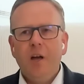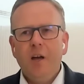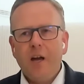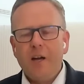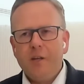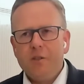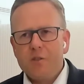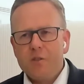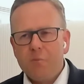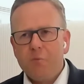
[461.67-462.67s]
And then
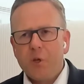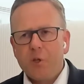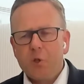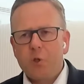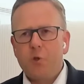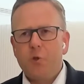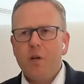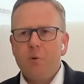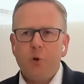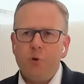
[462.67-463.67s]
some
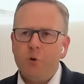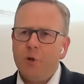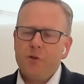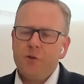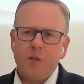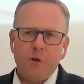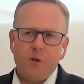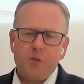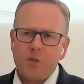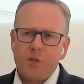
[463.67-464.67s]
incredible
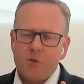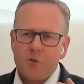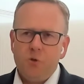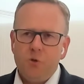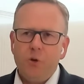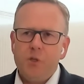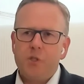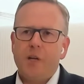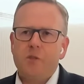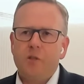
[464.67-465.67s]
technology such as noise
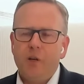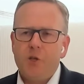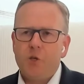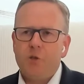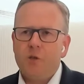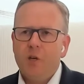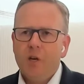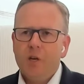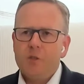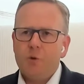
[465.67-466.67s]
cancellation
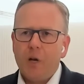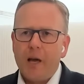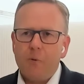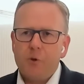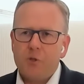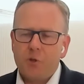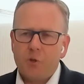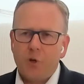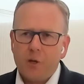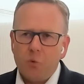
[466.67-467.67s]
to allow us to
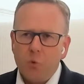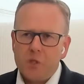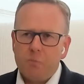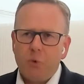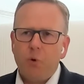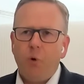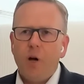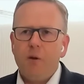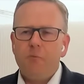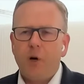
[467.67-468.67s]
create whisper quiet
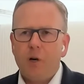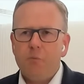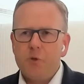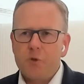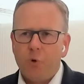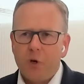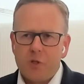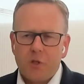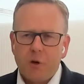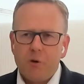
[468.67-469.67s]
environments whilst
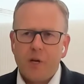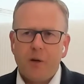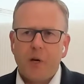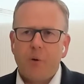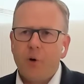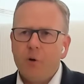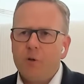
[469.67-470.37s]
you're going down that road.